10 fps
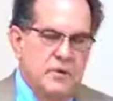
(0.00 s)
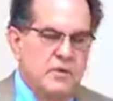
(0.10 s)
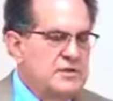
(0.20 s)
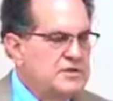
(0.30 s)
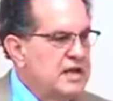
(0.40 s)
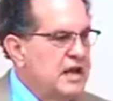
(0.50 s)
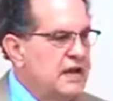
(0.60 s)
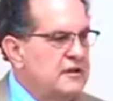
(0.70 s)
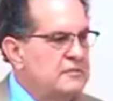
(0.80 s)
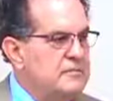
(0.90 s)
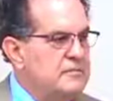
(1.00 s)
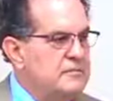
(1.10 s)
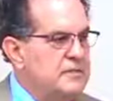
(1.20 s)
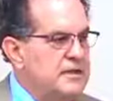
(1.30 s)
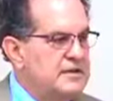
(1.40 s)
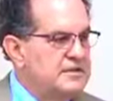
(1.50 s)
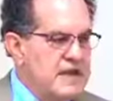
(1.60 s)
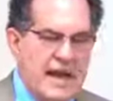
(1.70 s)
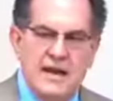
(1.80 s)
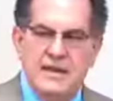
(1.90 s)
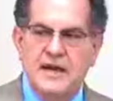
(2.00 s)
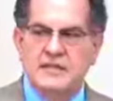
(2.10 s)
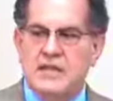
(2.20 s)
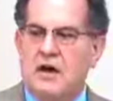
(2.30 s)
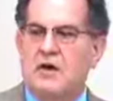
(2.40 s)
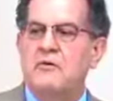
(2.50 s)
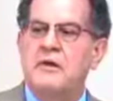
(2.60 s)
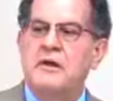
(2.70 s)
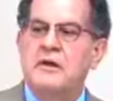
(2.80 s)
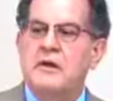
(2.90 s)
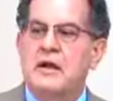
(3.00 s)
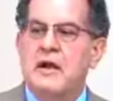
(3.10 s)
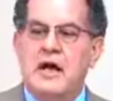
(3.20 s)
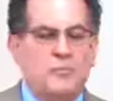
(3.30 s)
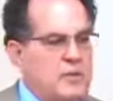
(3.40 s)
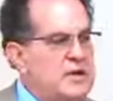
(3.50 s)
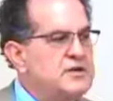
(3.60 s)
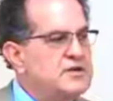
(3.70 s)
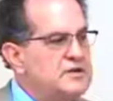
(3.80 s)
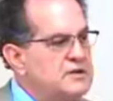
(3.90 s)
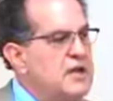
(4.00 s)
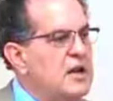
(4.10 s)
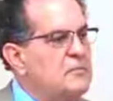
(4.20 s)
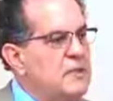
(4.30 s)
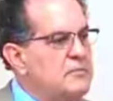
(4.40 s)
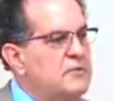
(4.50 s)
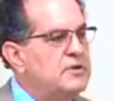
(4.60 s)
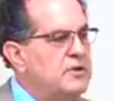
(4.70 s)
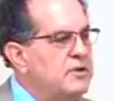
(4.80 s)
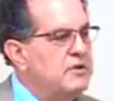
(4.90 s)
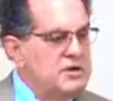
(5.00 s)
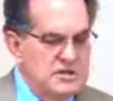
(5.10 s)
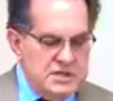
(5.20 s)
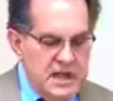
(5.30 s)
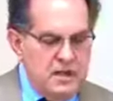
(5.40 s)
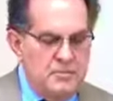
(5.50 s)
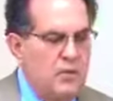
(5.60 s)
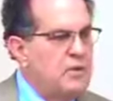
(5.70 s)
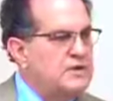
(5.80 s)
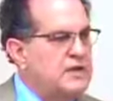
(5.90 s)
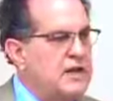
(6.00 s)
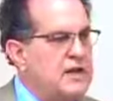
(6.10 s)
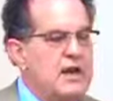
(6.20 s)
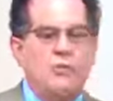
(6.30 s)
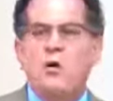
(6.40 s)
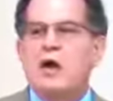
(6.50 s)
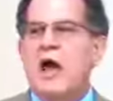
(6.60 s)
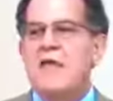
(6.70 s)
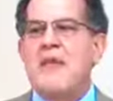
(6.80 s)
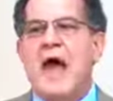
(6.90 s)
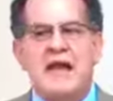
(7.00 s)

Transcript: who could stand? But sadly, that's how a lot of preachers are telling people to do. Just take a portion and, and work on